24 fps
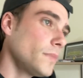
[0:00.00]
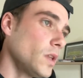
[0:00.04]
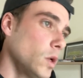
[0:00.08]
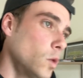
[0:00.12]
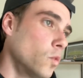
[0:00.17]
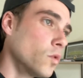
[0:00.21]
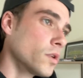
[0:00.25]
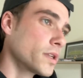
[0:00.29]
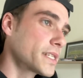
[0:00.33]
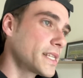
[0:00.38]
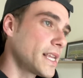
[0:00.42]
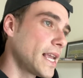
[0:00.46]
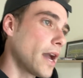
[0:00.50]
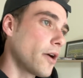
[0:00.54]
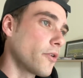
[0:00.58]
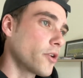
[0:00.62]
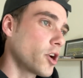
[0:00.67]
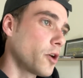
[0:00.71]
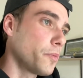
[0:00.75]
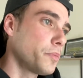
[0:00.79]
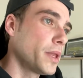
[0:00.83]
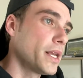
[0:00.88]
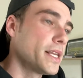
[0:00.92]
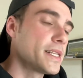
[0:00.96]
We'll see how
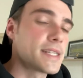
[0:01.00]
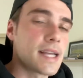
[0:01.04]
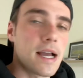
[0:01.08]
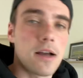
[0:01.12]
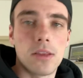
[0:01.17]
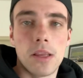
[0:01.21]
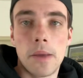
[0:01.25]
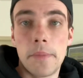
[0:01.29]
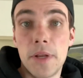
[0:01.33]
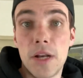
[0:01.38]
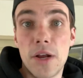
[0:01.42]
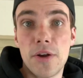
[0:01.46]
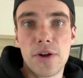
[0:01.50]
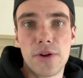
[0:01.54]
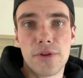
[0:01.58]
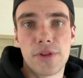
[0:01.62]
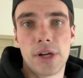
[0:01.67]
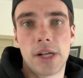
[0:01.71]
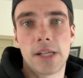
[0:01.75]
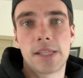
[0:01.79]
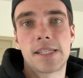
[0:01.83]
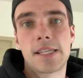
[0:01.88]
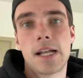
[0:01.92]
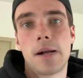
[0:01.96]
it all plays out. Let me know your
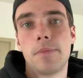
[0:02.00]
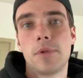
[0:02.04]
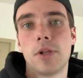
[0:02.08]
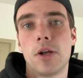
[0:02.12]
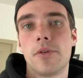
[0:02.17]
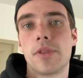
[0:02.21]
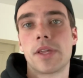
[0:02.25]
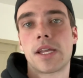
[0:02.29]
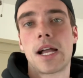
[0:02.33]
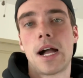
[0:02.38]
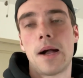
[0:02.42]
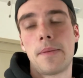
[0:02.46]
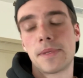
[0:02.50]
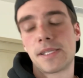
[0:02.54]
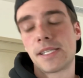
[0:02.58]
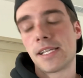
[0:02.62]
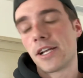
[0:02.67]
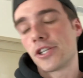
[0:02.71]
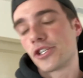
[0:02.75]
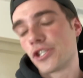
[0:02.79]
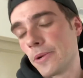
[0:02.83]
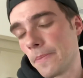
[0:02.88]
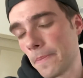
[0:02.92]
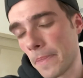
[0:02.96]
thoughts down below in the comment
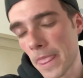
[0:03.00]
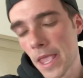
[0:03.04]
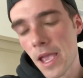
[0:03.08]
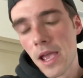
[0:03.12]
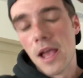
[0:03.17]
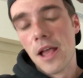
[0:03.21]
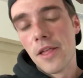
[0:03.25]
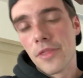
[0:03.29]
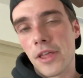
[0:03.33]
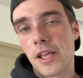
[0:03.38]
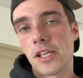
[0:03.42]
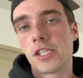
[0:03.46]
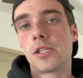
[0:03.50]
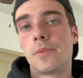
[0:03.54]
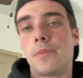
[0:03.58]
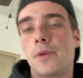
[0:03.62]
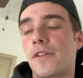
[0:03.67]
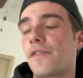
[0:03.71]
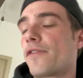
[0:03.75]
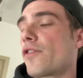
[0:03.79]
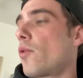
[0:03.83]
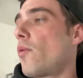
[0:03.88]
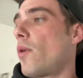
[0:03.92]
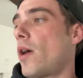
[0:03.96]
section. Thanks so
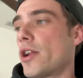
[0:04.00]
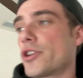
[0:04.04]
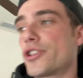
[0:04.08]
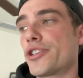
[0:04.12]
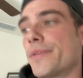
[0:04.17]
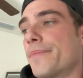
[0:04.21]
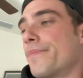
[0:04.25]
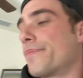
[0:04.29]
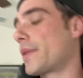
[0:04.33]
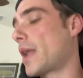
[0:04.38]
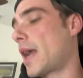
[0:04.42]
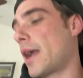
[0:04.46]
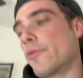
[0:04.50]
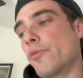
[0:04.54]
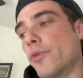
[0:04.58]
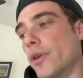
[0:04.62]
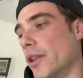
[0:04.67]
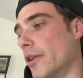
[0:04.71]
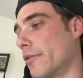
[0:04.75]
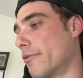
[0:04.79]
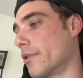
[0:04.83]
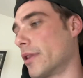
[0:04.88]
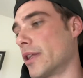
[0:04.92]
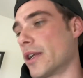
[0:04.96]
much for watching. I
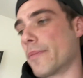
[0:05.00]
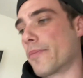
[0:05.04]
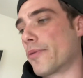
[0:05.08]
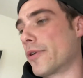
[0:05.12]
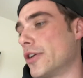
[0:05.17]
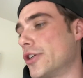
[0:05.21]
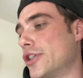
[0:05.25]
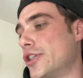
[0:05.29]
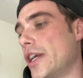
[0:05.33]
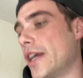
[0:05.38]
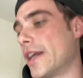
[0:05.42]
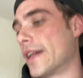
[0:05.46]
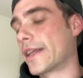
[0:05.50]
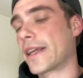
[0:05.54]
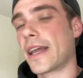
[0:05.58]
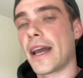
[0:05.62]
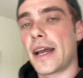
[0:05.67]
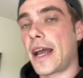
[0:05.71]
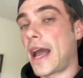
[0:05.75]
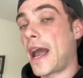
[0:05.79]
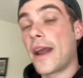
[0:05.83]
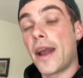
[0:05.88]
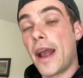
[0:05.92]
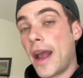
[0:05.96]
really, really appreciate it,
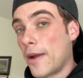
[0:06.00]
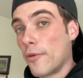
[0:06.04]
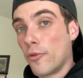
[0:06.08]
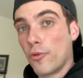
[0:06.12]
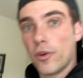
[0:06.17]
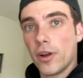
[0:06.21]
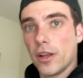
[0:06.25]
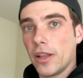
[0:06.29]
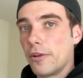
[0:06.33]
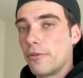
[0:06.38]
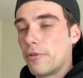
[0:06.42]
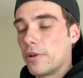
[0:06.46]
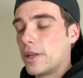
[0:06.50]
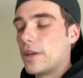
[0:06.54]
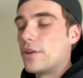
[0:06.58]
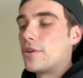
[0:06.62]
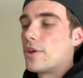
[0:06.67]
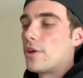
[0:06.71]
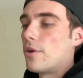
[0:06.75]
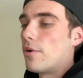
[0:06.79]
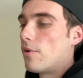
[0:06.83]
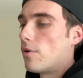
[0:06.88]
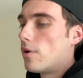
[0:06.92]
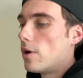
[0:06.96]
Kat. I really, really
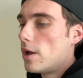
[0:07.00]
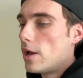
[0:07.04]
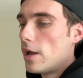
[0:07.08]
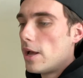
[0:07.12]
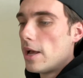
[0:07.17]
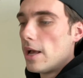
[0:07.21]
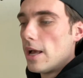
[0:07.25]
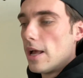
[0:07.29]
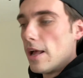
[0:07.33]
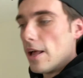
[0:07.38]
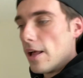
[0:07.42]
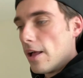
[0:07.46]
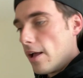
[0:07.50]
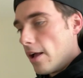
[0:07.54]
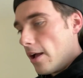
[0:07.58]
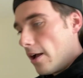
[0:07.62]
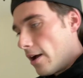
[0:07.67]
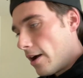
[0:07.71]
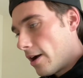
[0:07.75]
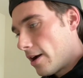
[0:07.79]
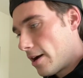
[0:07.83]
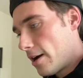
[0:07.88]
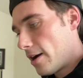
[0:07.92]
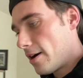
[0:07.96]
do.
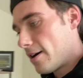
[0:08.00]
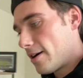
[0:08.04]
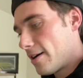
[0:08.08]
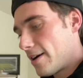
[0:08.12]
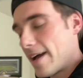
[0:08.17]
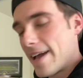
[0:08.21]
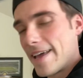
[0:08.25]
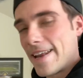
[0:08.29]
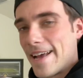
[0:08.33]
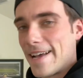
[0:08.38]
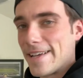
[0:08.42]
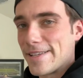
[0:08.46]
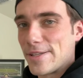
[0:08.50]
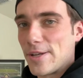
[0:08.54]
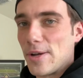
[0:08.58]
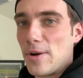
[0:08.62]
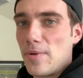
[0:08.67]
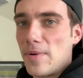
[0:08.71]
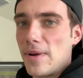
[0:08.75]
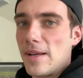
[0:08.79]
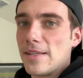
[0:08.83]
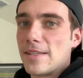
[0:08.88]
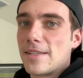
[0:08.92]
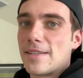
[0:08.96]
And as
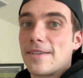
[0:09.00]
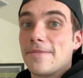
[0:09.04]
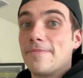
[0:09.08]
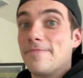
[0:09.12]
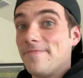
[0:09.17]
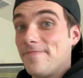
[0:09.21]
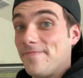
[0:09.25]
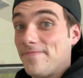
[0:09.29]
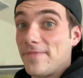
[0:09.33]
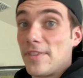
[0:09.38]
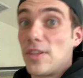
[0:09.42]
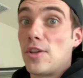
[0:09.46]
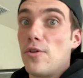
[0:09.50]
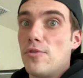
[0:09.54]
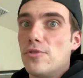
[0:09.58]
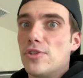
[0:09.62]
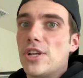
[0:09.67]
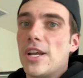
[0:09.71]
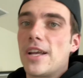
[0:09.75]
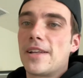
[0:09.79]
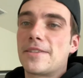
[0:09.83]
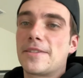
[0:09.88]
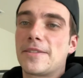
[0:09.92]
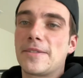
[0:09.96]
always, go
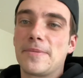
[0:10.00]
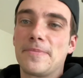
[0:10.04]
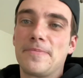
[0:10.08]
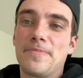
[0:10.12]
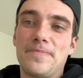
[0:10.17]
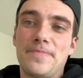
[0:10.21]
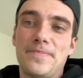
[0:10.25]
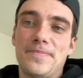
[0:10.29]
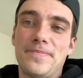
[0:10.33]
Jets.